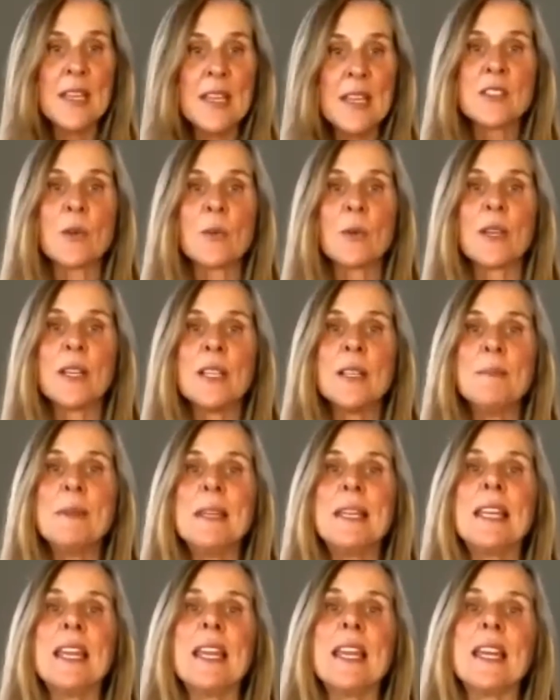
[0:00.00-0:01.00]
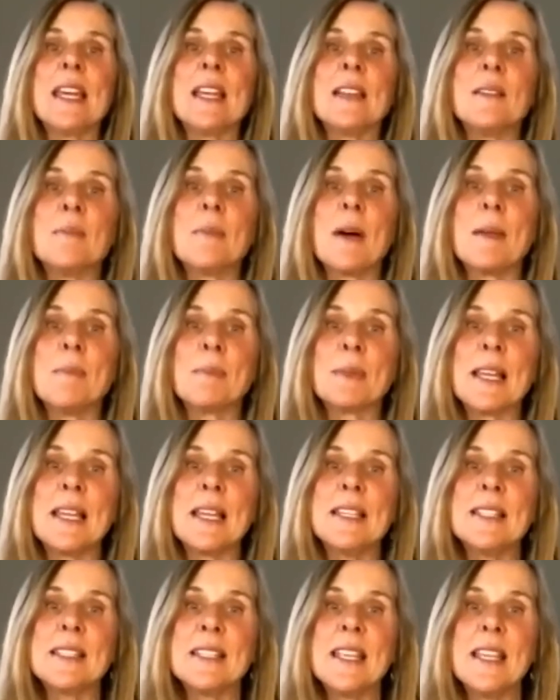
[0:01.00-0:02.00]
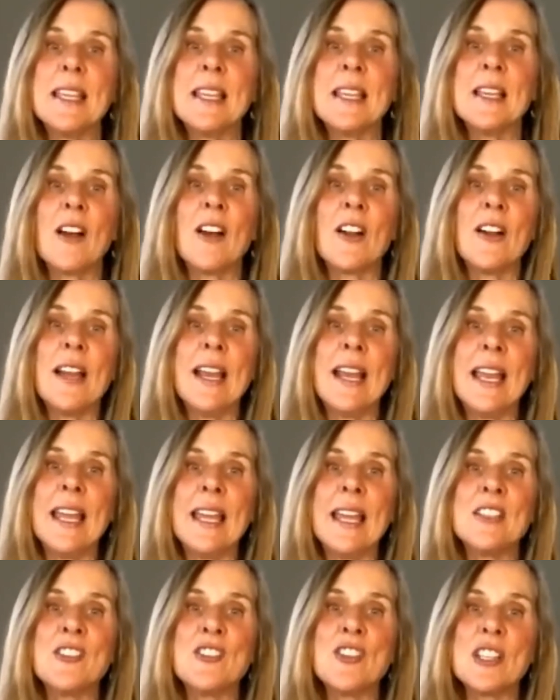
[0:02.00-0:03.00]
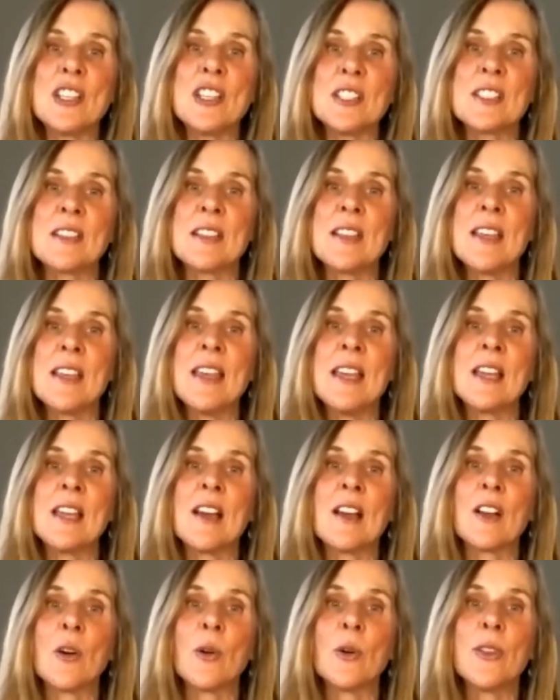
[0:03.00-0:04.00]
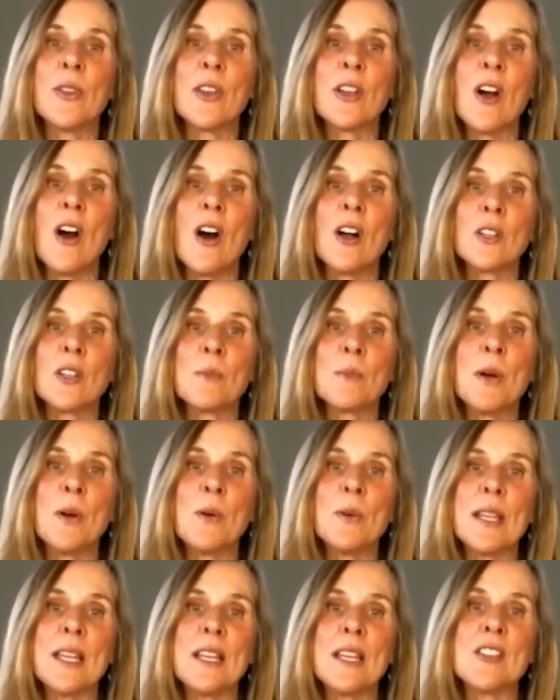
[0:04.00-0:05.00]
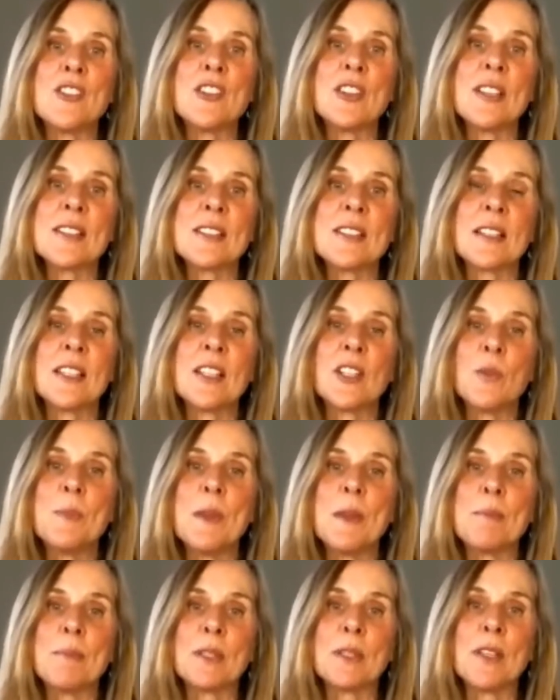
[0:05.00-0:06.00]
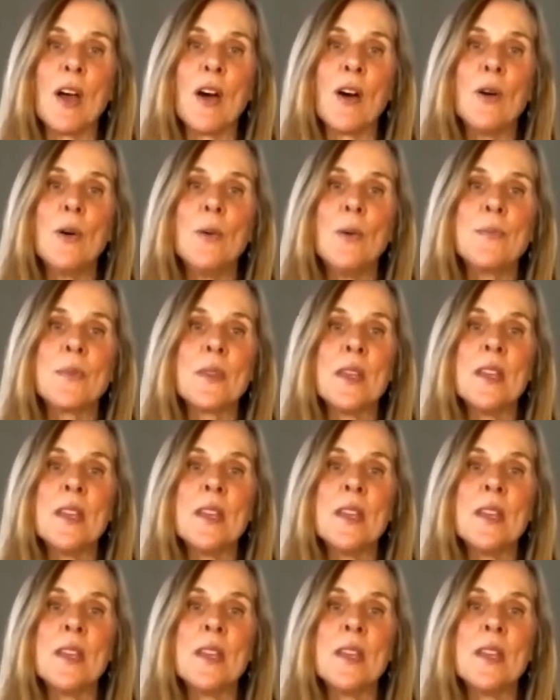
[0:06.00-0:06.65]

So we're going to begin by placing our hand, just go to the collarbone and just a little bit below.